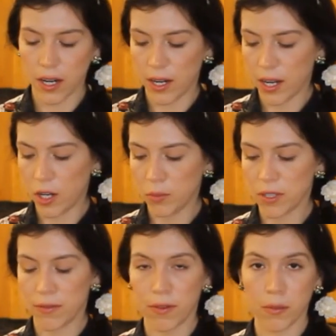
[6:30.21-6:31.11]
It
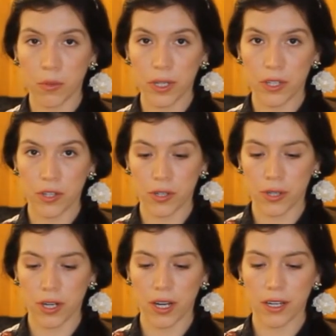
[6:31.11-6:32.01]
helps for
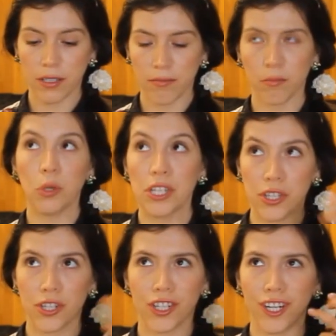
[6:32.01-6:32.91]

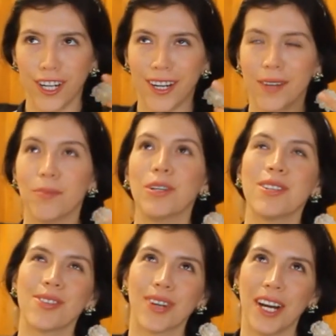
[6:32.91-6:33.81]

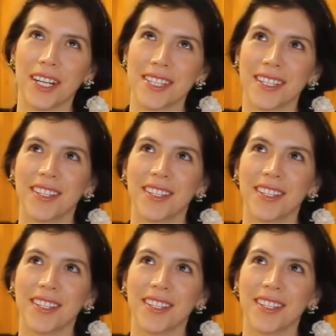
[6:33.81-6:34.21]
moisturizing